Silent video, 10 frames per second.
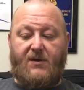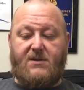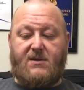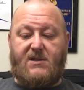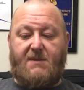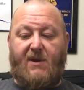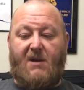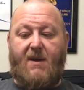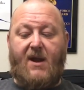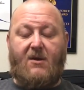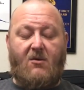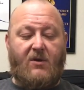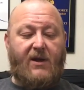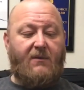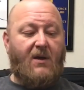This is a semi-automatic
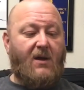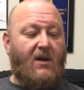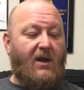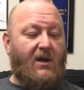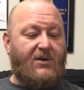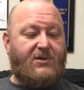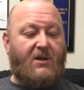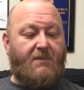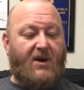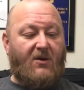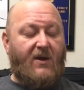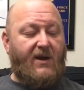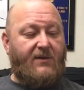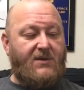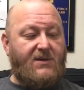only, and also the barrel length.